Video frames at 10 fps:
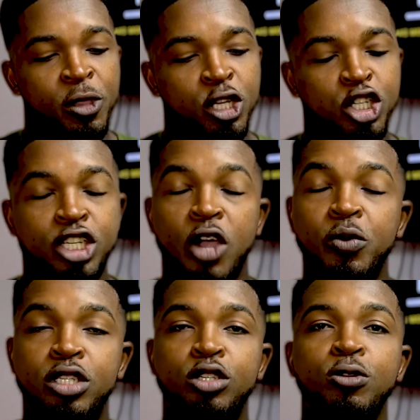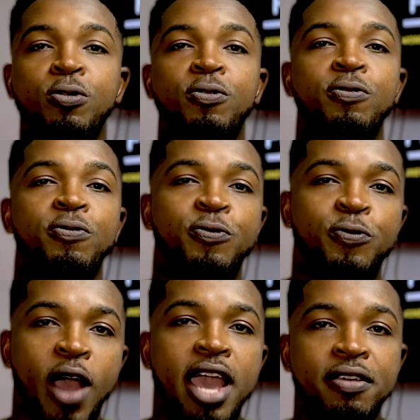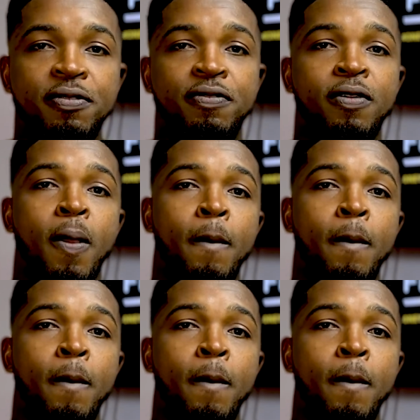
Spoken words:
share with you 5